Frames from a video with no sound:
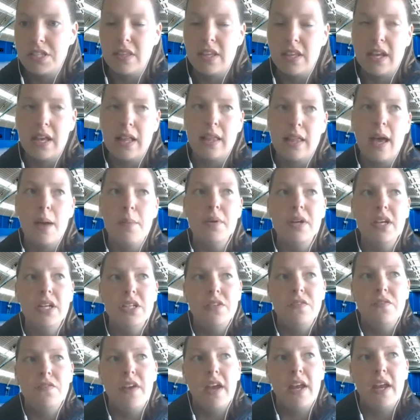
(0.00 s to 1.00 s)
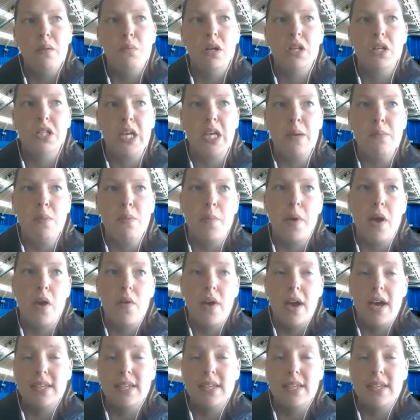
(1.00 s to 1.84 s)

And the collaboration very much came about,